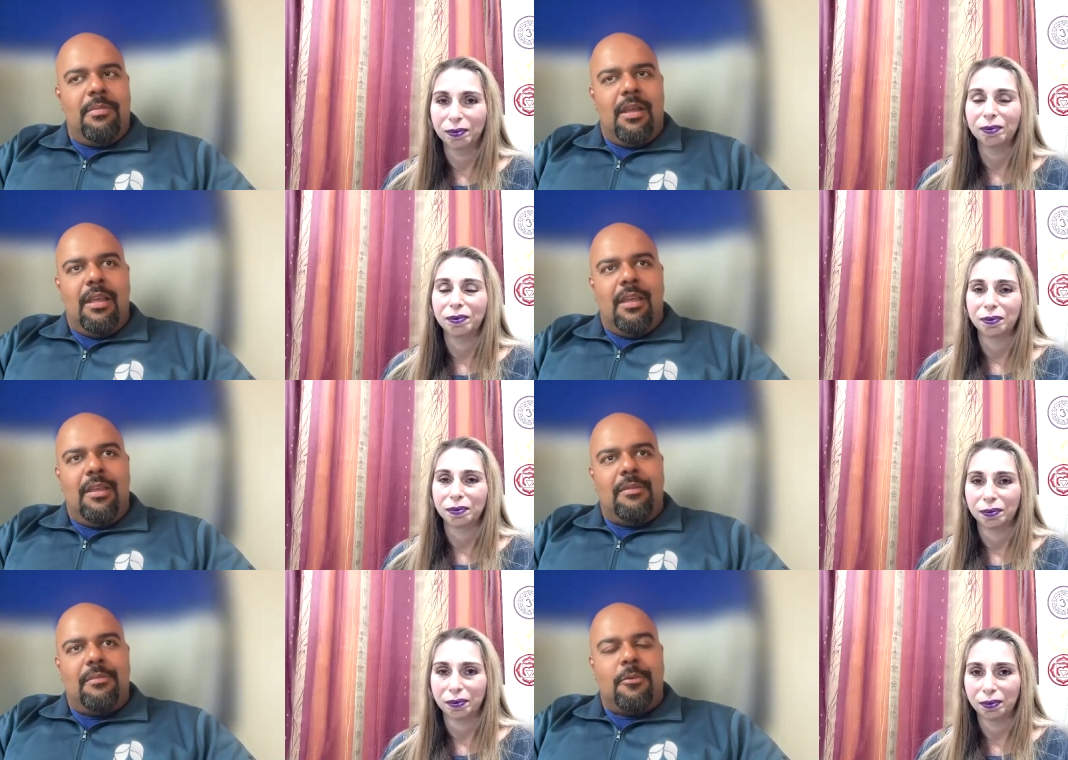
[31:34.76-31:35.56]
Speaker 1: by
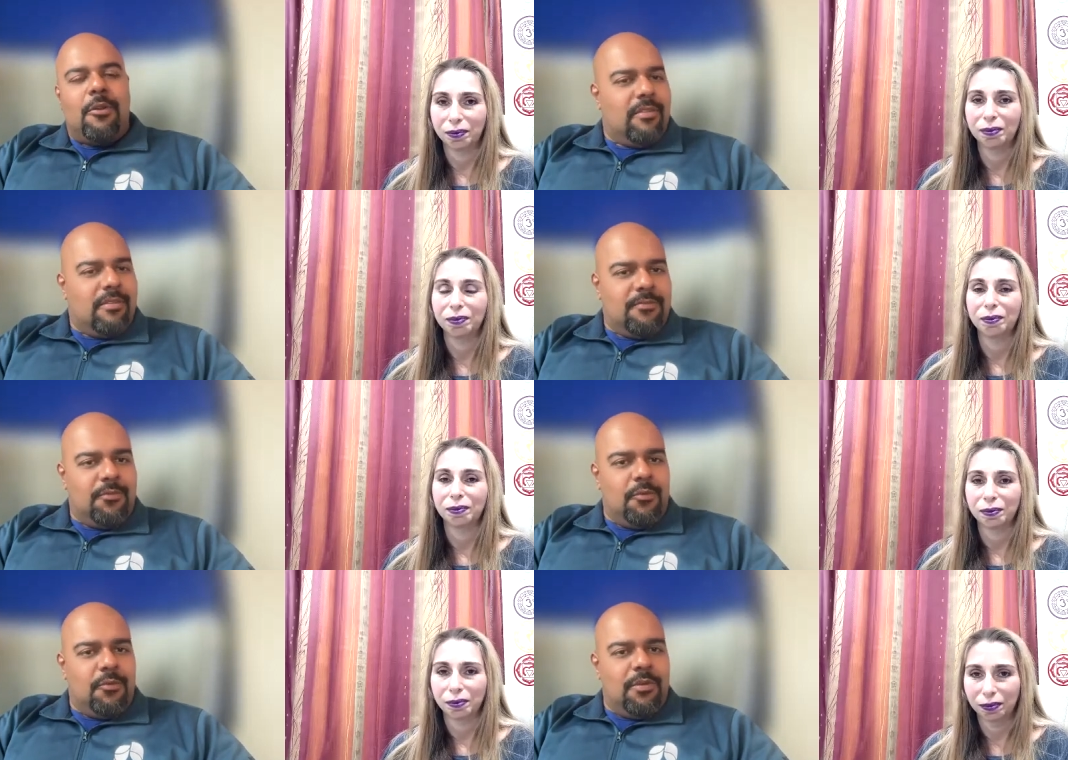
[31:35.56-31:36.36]
processed
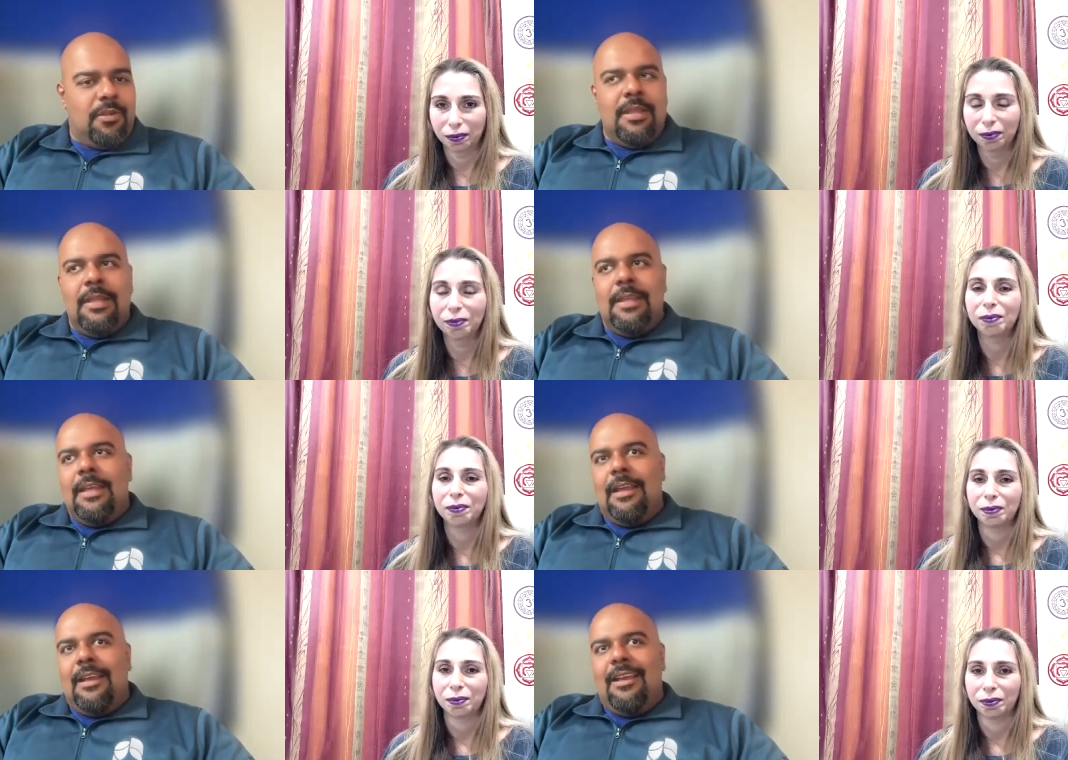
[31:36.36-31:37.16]
food.
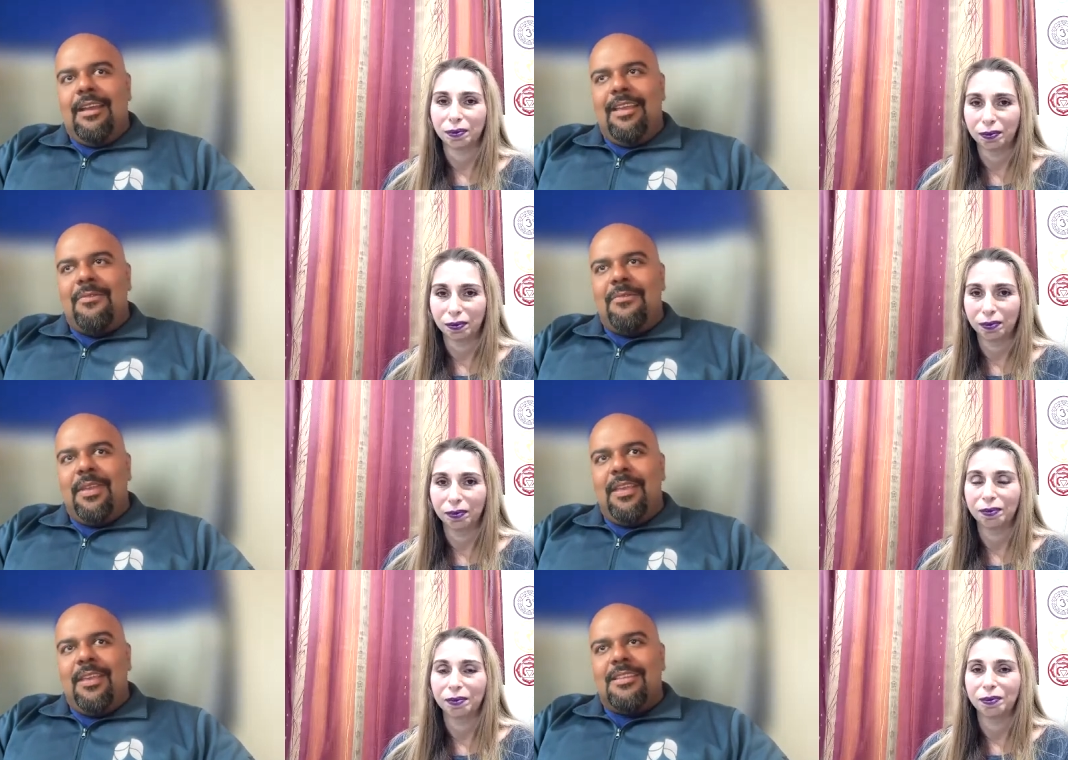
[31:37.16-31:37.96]
Uh, if
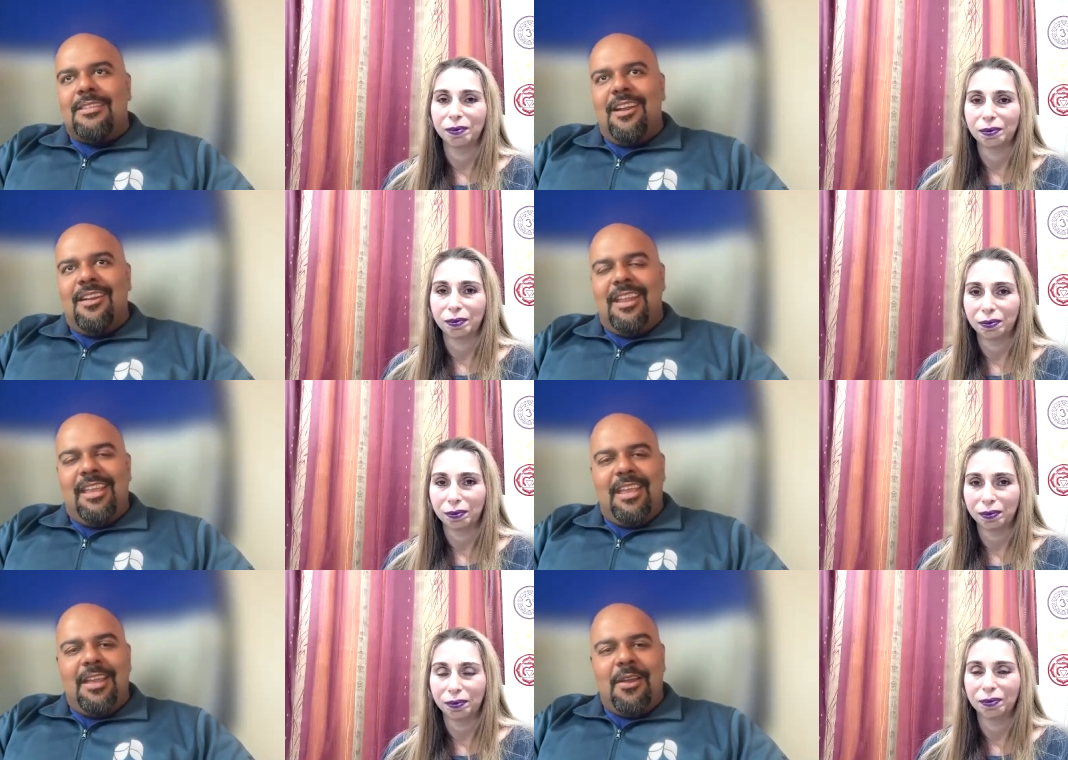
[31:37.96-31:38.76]
we start
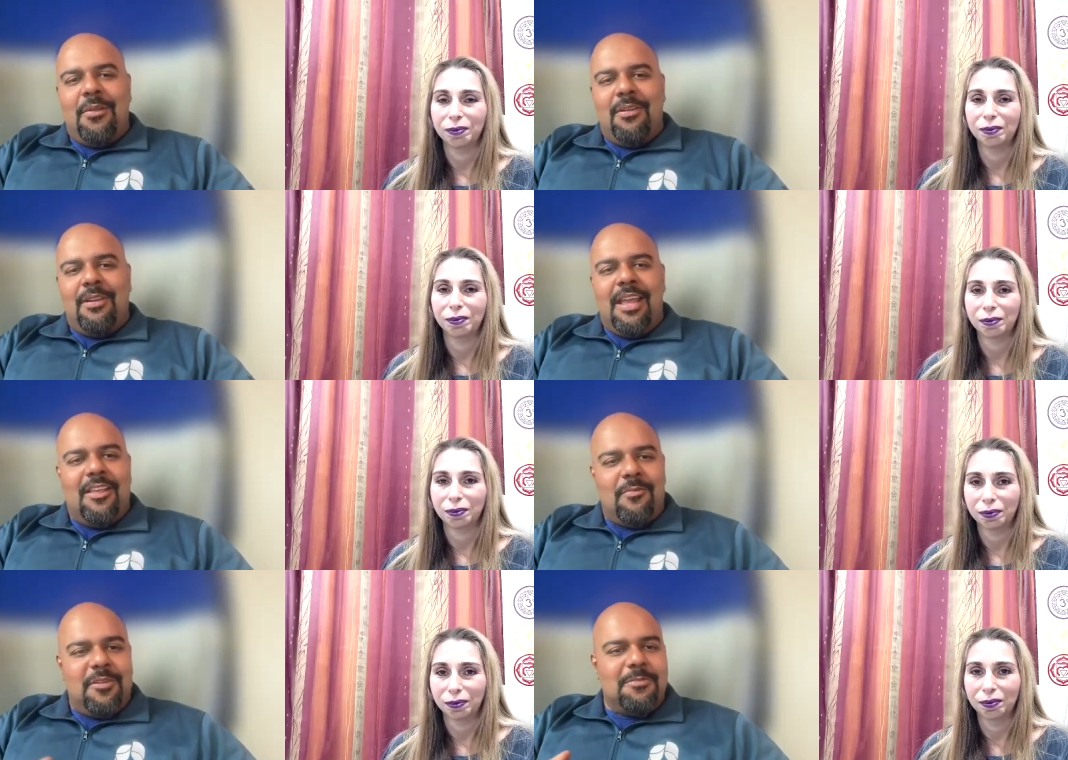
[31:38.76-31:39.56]
taking out
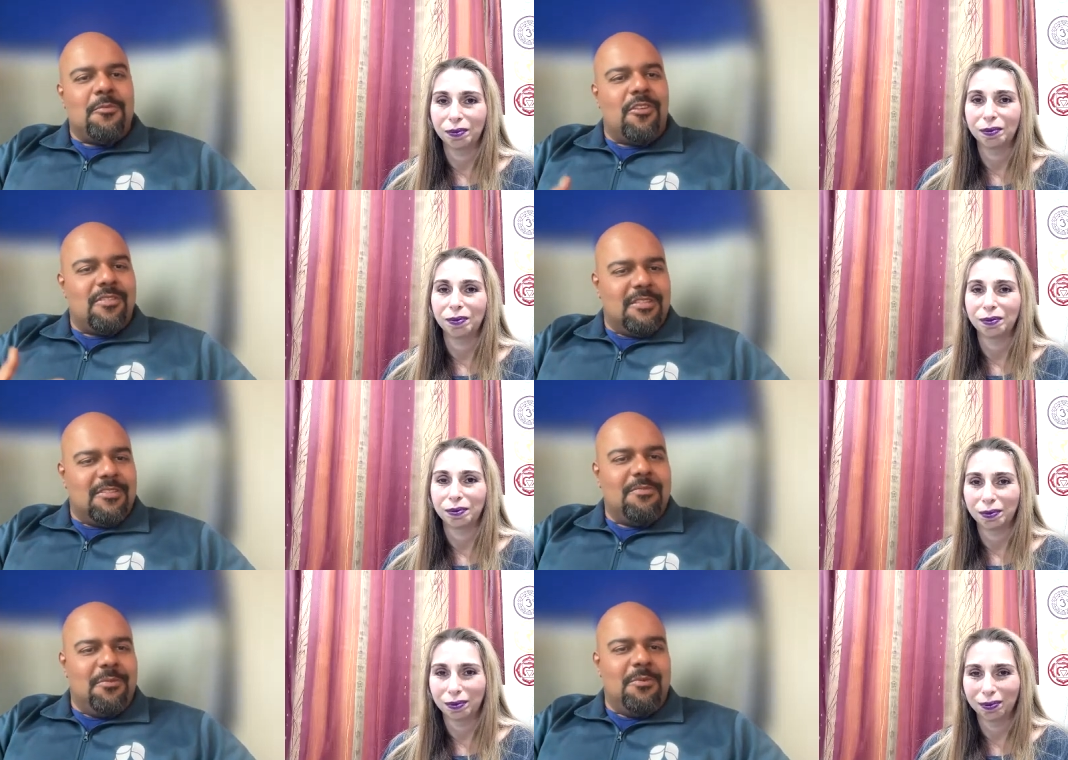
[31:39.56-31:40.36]
as much
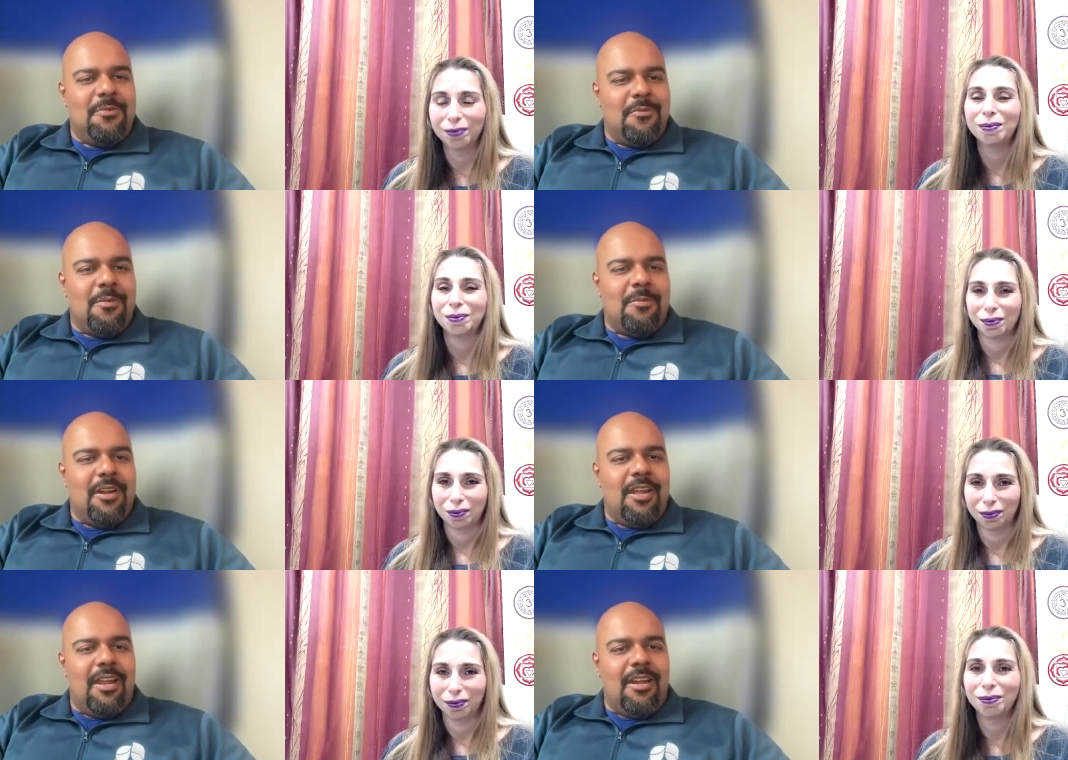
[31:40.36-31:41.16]
processed food from our
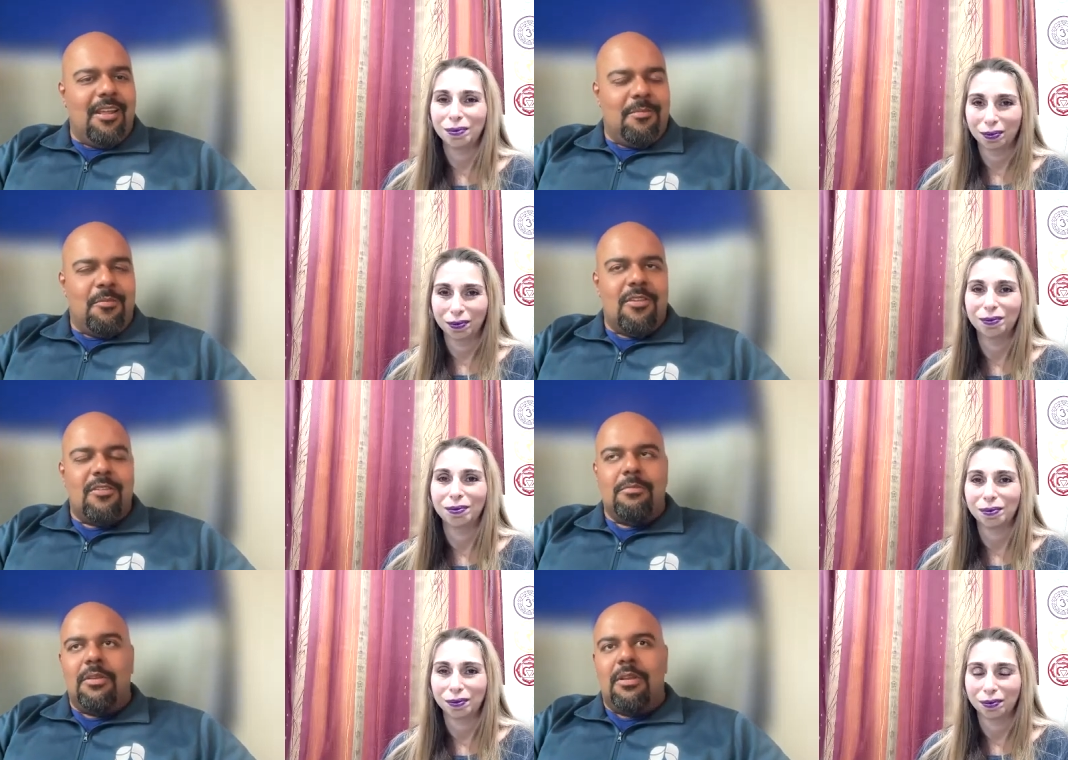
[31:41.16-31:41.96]
diet as
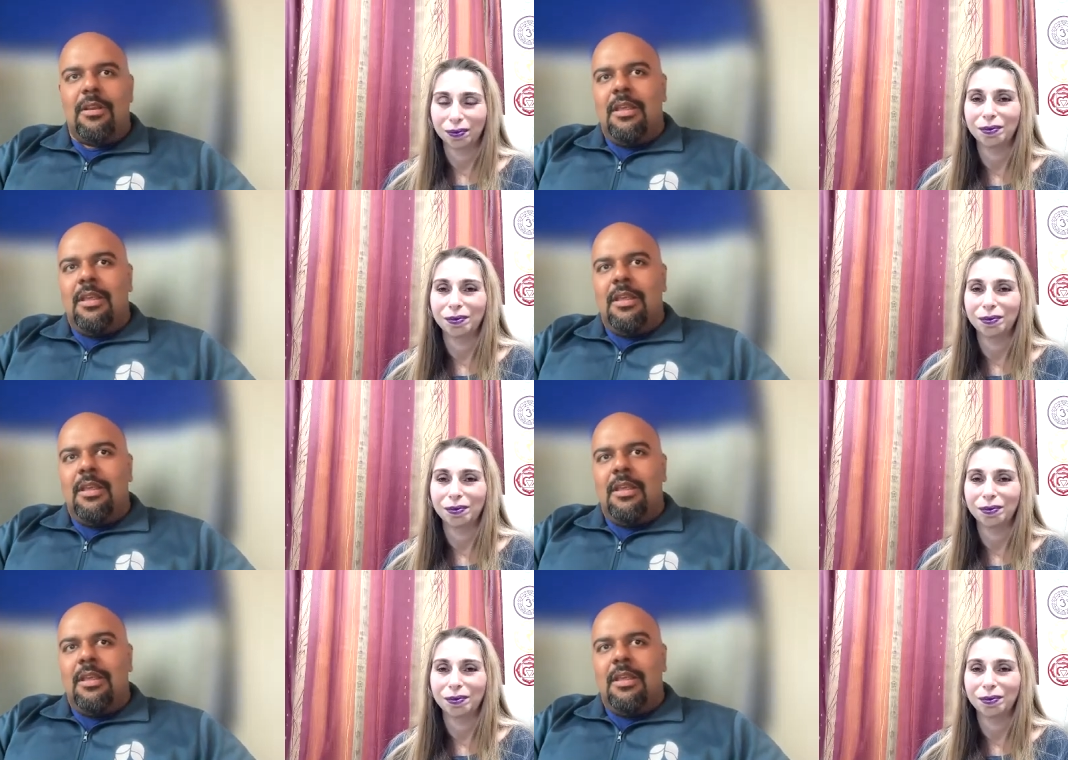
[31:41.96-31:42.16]
possible,